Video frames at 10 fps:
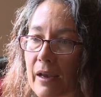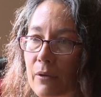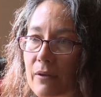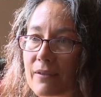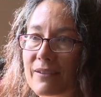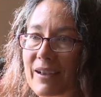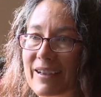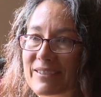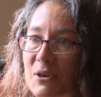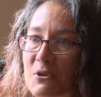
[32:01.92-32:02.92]
I
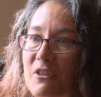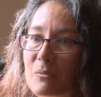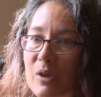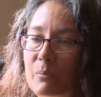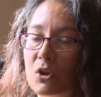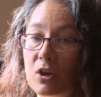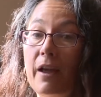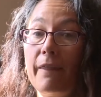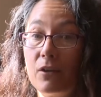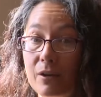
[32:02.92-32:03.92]
know that people are
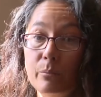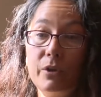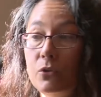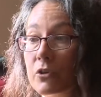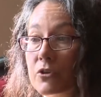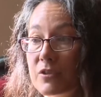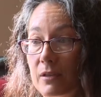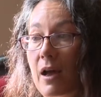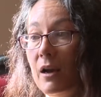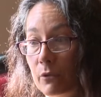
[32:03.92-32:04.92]
on their computers a
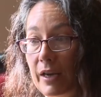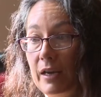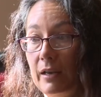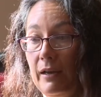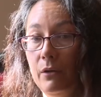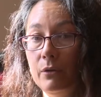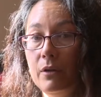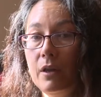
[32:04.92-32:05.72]
lot right now.